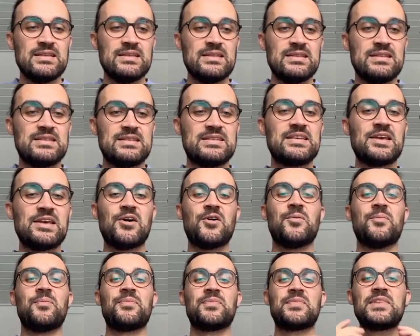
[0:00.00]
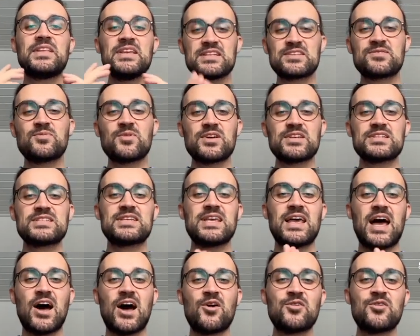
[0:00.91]
So this was
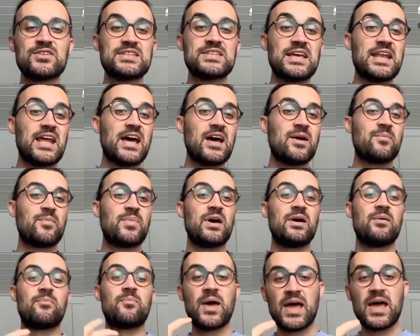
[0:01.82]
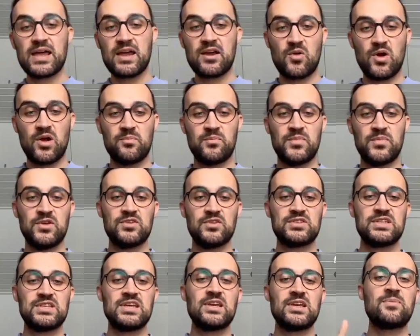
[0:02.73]
how to set up a background music,